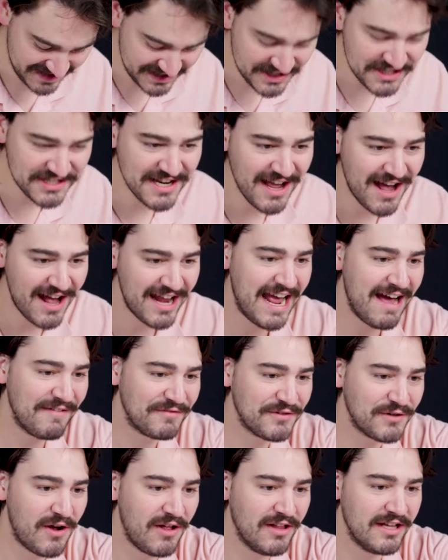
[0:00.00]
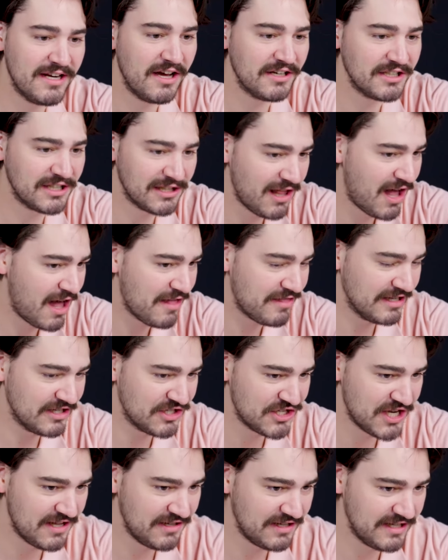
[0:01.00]
This is not, after all, an unclothing
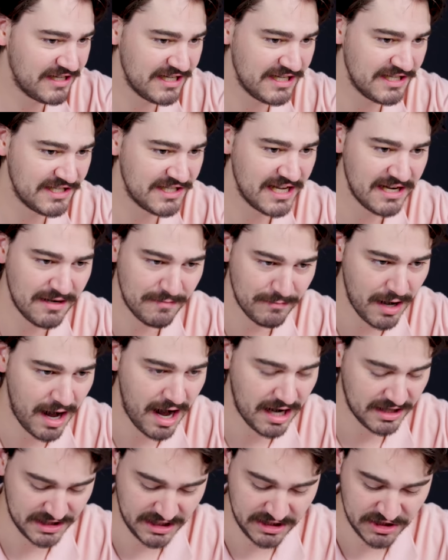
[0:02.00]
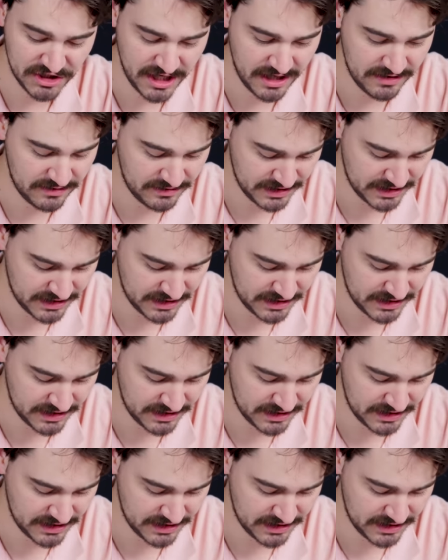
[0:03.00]
channel, it is an unboxing channel.